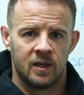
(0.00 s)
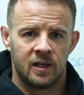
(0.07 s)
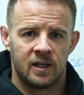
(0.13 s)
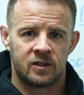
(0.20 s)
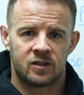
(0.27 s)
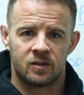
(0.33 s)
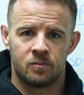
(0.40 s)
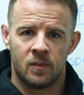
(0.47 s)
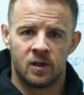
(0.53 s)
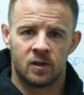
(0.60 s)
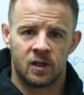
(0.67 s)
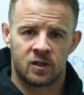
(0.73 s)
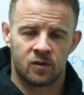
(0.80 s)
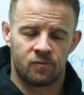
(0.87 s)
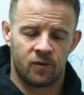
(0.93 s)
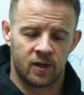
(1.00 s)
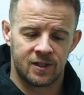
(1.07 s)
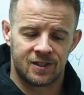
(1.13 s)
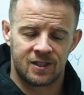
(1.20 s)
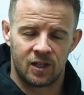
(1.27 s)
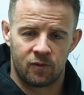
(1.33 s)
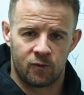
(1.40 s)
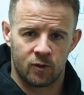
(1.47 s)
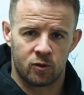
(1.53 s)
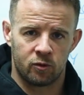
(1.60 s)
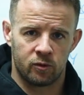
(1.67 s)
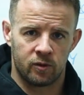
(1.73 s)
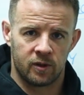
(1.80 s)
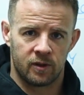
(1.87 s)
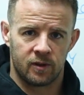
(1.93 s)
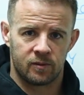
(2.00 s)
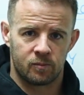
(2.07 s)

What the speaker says: It's a very difficult